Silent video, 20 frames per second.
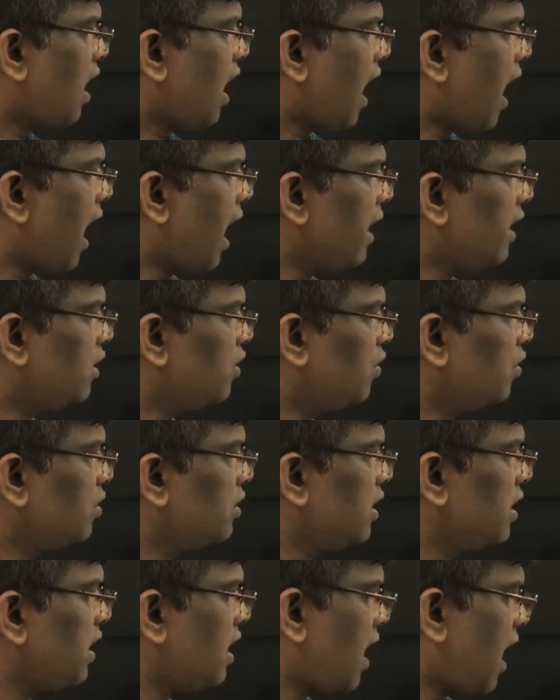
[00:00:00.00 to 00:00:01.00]

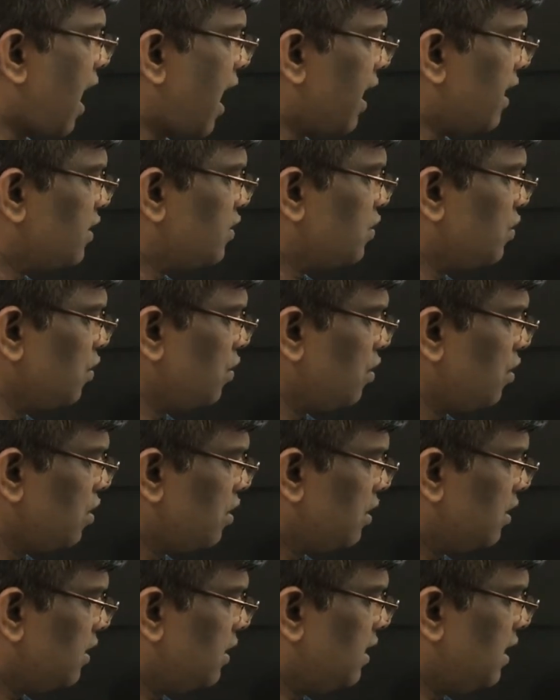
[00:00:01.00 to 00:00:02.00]
hydrogen adds to
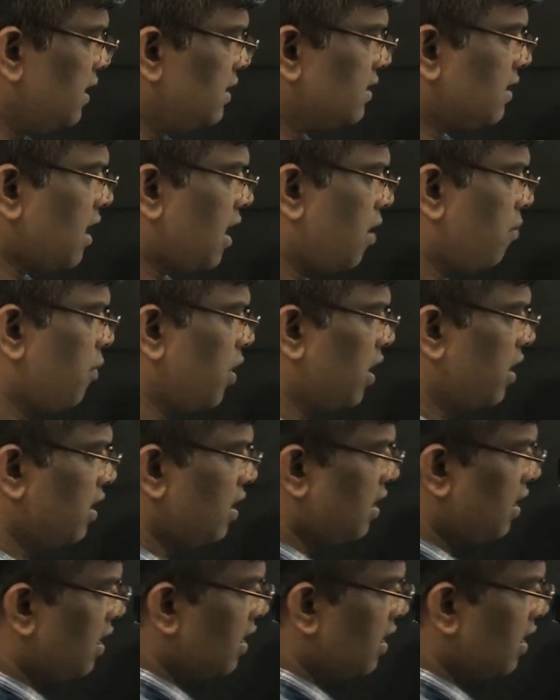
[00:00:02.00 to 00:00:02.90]
this carbon,